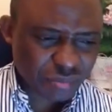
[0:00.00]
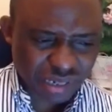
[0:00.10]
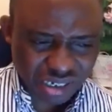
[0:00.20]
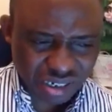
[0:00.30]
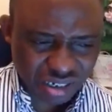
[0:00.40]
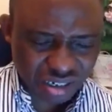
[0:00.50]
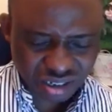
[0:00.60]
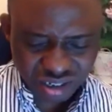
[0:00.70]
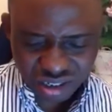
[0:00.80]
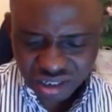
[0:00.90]
a person,
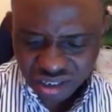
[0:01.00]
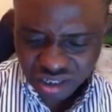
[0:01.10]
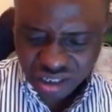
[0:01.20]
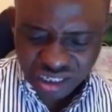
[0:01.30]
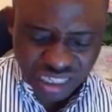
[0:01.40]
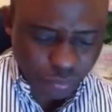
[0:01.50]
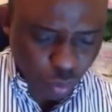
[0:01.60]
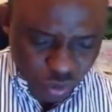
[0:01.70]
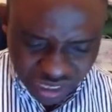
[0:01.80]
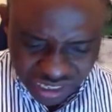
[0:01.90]
that are
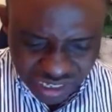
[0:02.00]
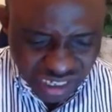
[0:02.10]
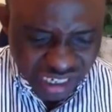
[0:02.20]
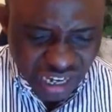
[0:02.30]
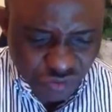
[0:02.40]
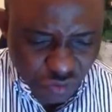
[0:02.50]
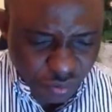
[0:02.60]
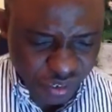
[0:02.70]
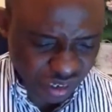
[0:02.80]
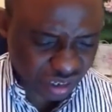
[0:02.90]
possessing the life of a
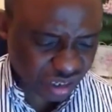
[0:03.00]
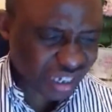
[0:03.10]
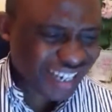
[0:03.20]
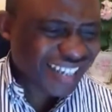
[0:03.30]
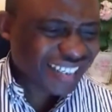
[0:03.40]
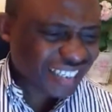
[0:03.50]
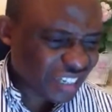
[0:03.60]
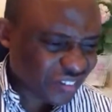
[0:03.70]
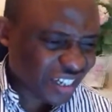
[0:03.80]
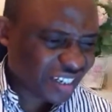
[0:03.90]
person.
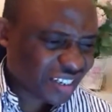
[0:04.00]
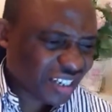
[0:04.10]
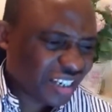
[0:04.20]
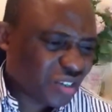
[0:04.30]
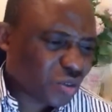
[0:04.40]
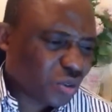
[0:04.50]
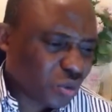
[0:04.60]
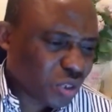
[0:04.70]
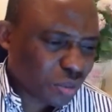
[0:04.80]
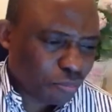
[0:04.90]
Deliverance is to
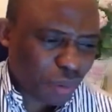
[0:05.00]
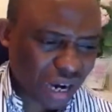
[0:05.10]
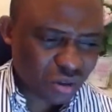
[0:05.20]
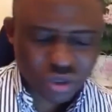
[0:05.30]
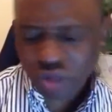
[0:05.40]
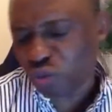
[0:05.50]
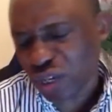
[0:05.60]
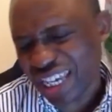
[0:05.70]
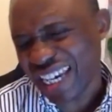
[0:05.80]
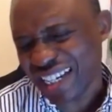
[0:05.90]
lose the bounds of
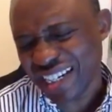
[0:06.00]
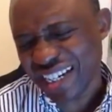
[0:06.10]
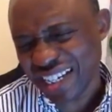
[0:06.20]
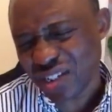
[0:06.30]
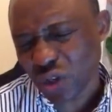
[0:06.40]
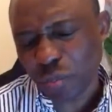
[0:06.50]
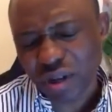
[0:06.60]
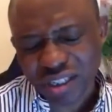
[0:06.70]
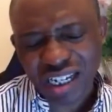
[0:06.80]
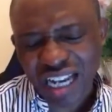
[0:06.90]
wickedness
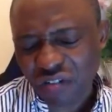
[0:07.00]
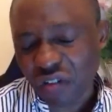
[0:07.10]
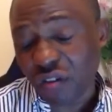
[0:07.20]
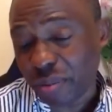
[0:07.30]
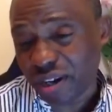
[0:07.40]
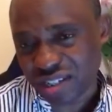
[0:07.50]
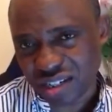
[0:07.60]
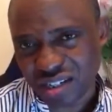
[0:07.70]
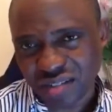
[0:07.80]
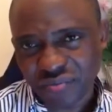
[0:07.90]
upon the life of a
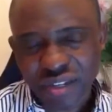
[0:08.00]
person.